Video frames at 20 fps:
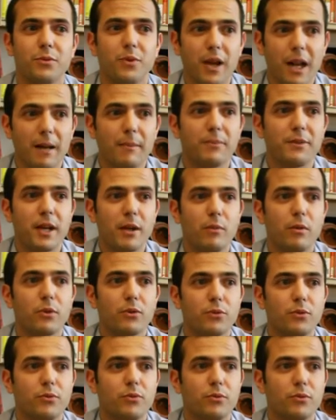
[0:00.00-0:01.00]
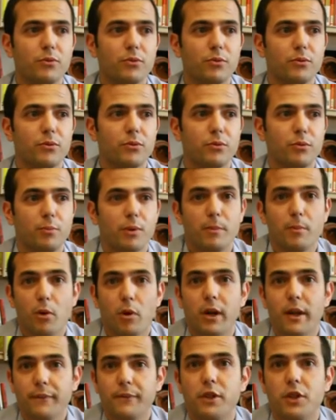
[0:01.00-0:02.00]
help Taiwan to be
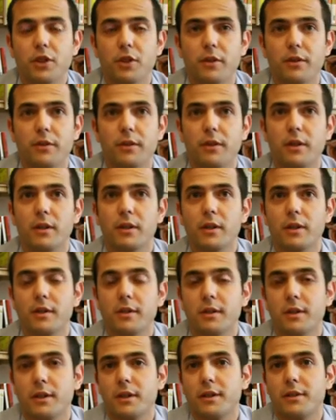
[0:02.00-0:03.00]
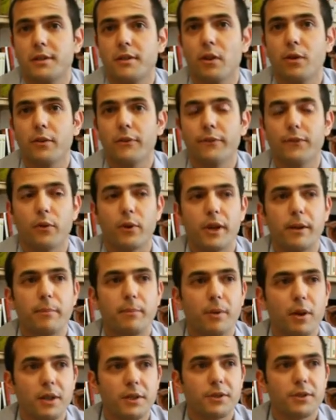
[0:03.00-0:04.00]
more efficient in its own foreign
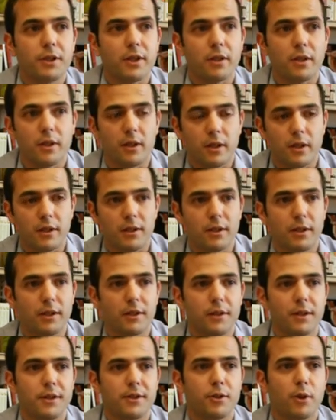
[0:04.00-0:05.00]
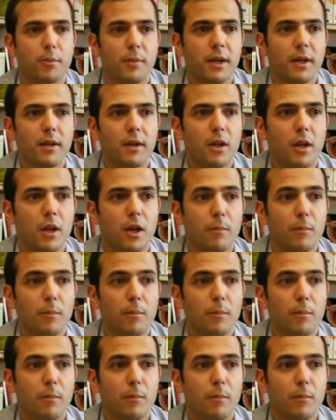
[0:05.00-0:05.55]
policy in this domain,